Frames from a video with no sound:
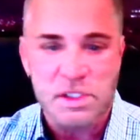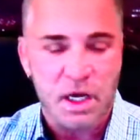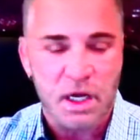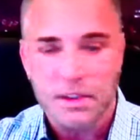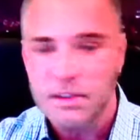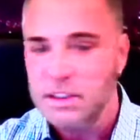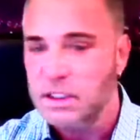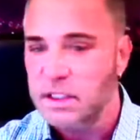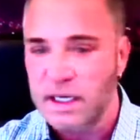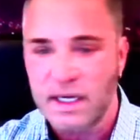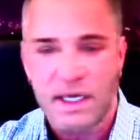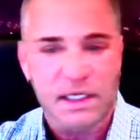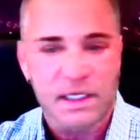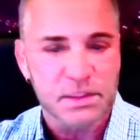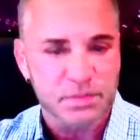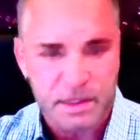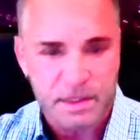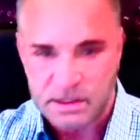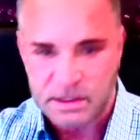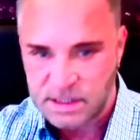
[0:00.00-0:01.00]
onto the next
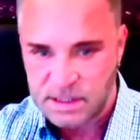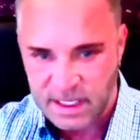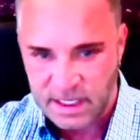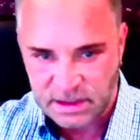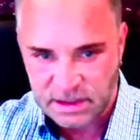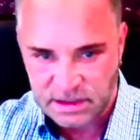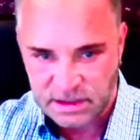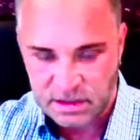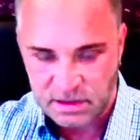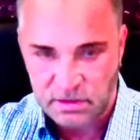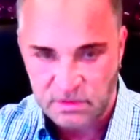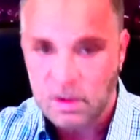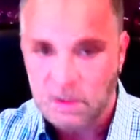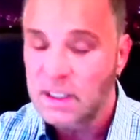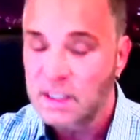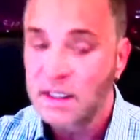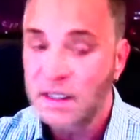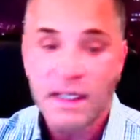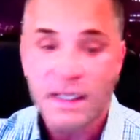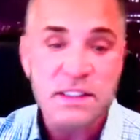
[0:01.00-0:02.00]
person next to you.
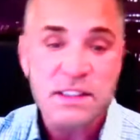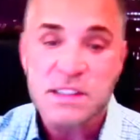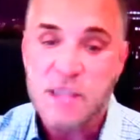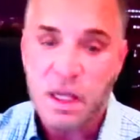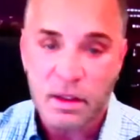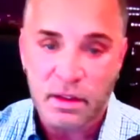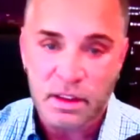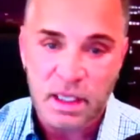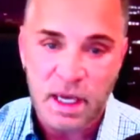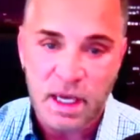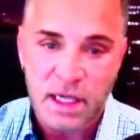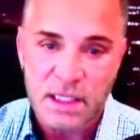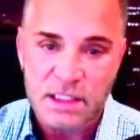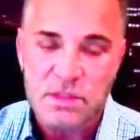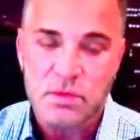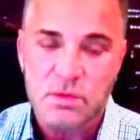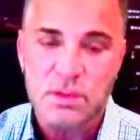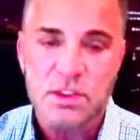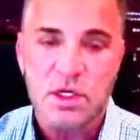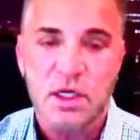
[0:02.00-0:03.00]
That's not the
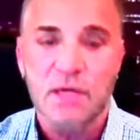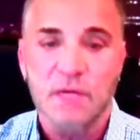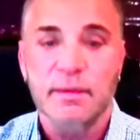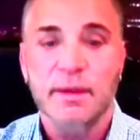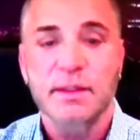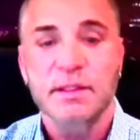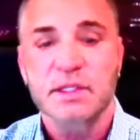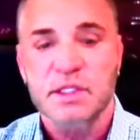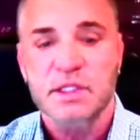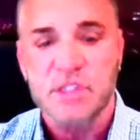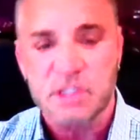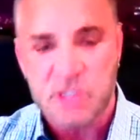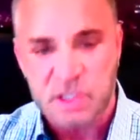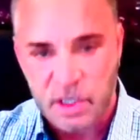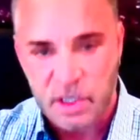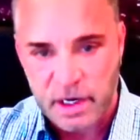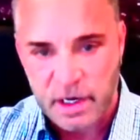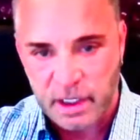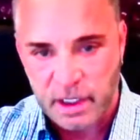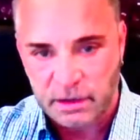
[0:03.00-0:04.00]
case. We're talking about
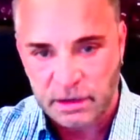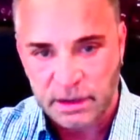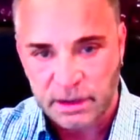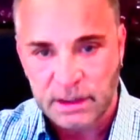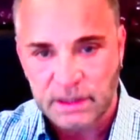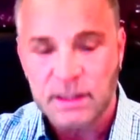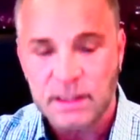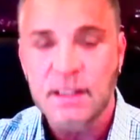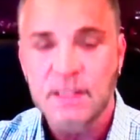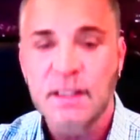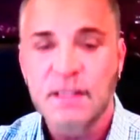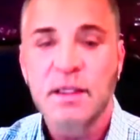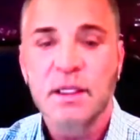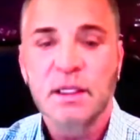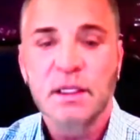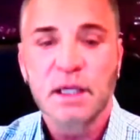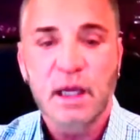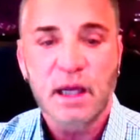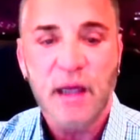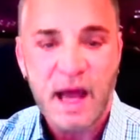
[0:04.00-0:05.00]
discerningly
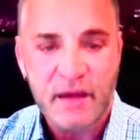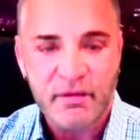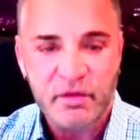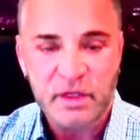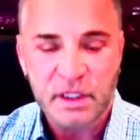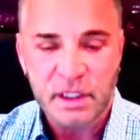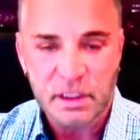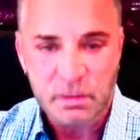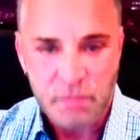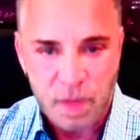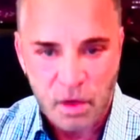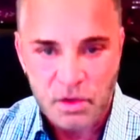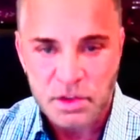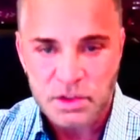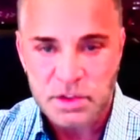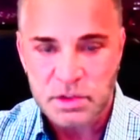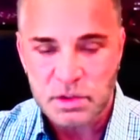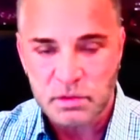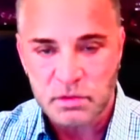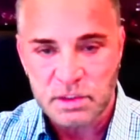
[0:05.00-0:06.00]
having
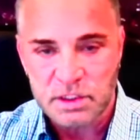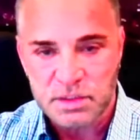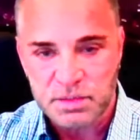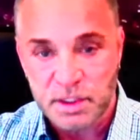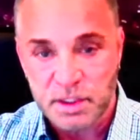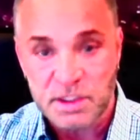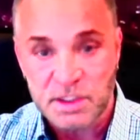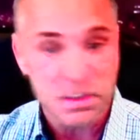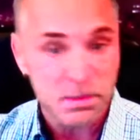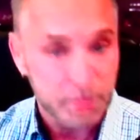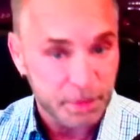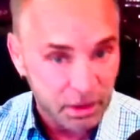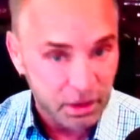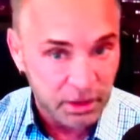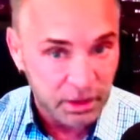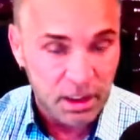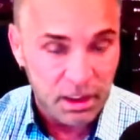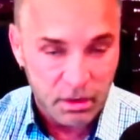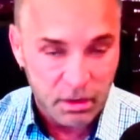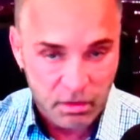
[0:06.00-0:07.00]
emotional
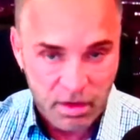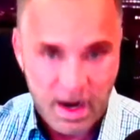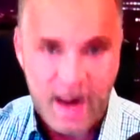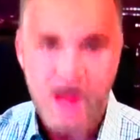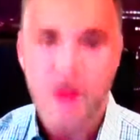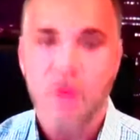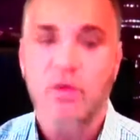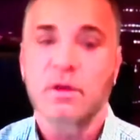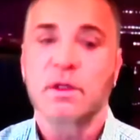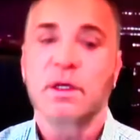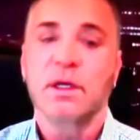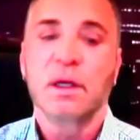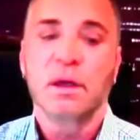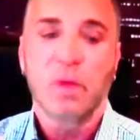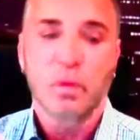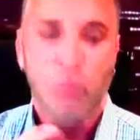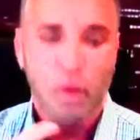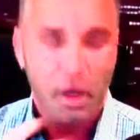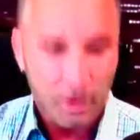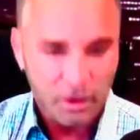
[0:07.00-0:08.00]
responsibility around
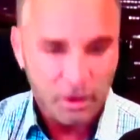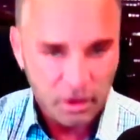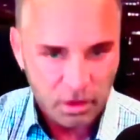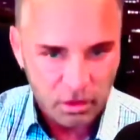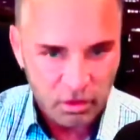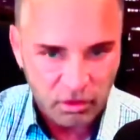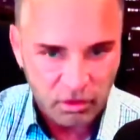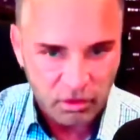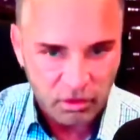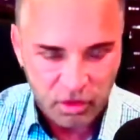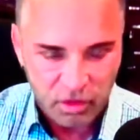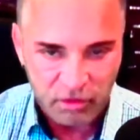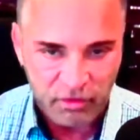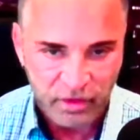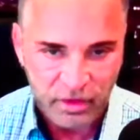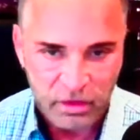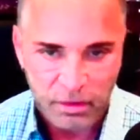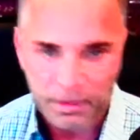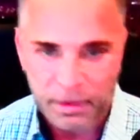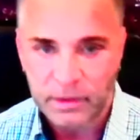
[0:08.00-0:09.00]
what your
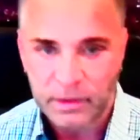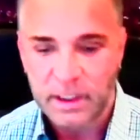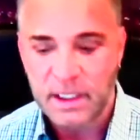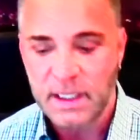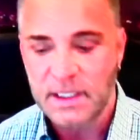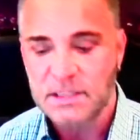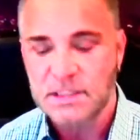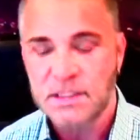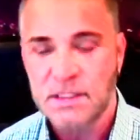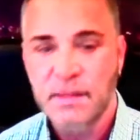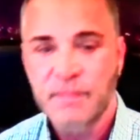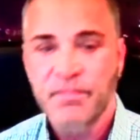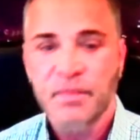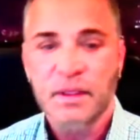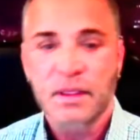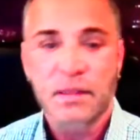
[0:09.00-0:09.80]
vulnerability is.